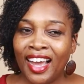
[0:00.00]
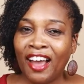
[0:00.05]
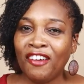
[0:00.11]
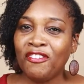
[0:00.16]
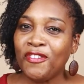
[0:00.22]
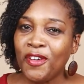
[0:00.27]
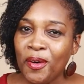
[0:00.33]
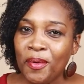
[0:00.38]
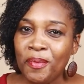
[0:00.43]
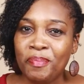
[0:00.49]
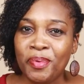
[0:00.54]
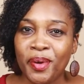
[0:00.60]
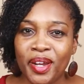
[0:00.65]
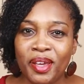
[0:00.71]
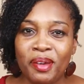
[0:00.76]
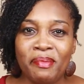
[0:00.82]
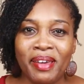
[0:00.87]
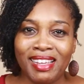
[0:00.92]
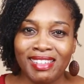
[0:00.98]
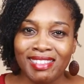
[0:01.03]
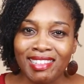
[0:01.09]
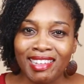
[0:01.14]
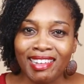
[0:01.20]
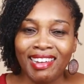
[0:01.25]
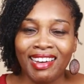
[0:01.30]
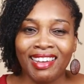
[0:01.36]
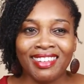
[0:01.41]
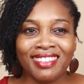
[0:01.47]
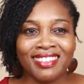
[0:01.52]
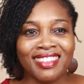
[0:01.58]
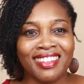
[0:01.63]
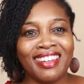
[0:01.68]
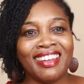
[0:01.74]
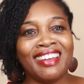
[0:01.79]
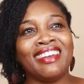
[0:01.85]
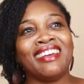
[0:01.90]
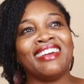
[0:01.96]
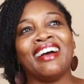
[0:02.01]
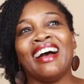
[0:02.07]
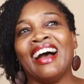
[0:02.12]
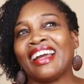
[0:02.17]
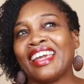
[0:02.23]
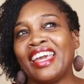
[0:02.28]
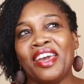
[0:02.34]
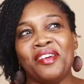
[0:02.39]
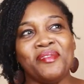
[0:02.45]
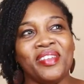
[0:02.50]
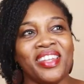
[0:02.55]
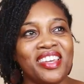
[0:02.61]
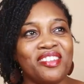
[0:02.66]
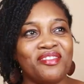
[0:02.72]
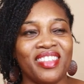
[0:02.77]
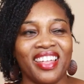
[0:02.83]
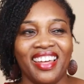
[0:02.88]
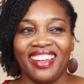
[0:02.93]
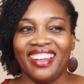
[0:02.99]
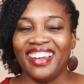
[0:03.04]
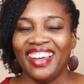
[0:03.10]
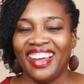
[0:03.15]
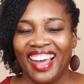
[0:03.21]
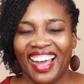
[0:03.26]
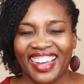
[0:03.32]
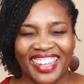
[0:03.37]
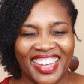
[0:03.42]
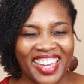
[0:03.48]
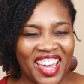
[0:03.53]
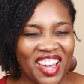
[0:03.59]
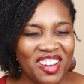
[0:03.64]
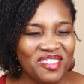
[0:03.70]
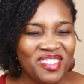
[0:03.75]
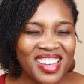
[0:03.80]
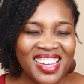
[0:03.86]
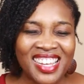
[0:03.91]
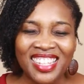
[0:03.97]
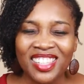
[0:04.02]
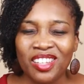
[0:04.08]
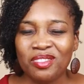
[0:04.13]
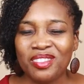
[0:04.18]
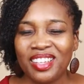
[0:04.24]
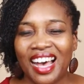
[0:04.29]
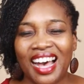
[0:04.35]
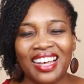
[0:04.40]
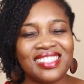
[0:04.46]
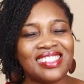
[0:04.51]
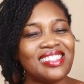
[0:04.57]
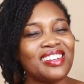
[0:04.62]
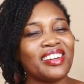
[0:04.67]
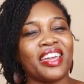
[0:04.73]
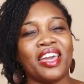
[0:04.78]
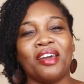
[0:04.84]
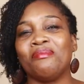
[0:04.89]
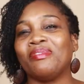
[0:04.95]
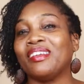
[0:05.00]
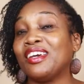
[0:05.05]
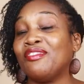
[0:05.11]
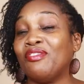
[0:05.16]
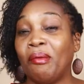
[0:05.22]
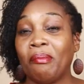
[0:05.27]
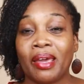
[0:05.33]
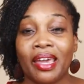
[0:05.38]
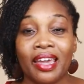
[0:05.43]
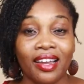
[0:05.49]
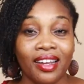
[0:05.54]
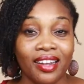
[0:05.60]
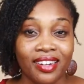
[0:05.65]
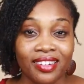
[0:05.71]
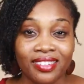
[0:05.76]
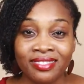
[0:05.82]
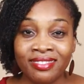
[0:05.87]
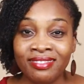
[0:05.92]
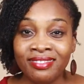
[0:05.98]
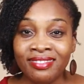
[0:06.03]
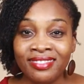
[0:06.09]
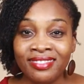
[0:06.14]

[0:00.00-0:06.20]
I feel pretty amazing, honestly. I can't believe that. I can't, sometimes I still can't believe I'm here.